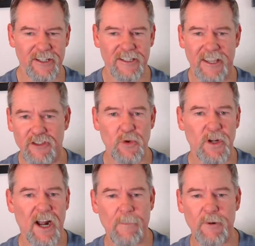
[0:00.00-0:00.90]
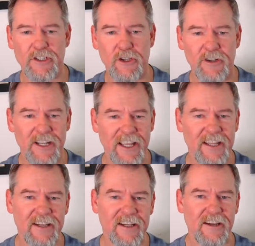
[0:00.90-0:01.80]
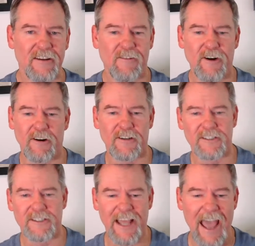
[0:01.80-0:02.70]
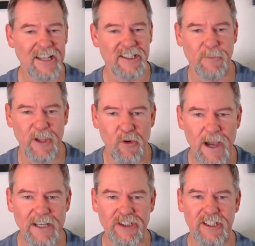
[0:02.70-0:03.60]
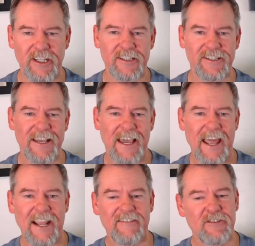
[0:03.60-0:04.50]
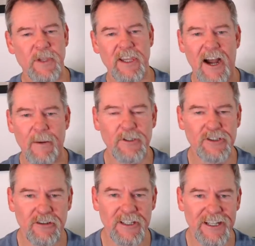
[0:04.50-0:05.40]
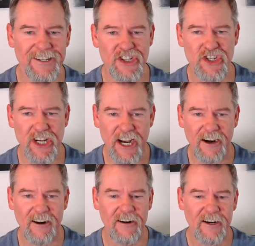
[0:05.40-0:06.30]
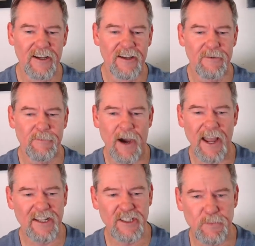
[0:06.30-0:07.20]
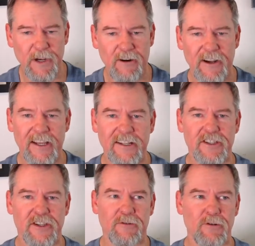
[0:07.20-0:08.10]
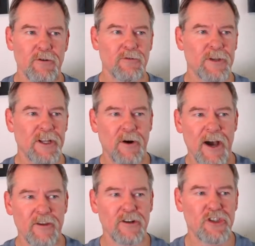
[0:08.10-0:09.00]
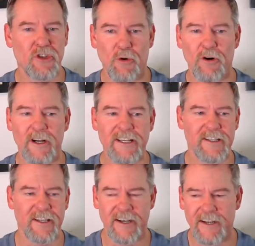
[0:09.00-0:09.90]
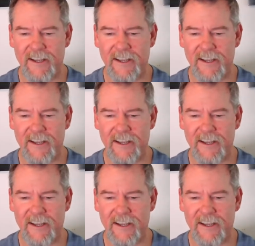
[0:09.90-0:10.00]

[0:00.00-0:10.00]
This gives you an opportunity to ask me questions, and it gives me an opportunity to share my experience through other stories and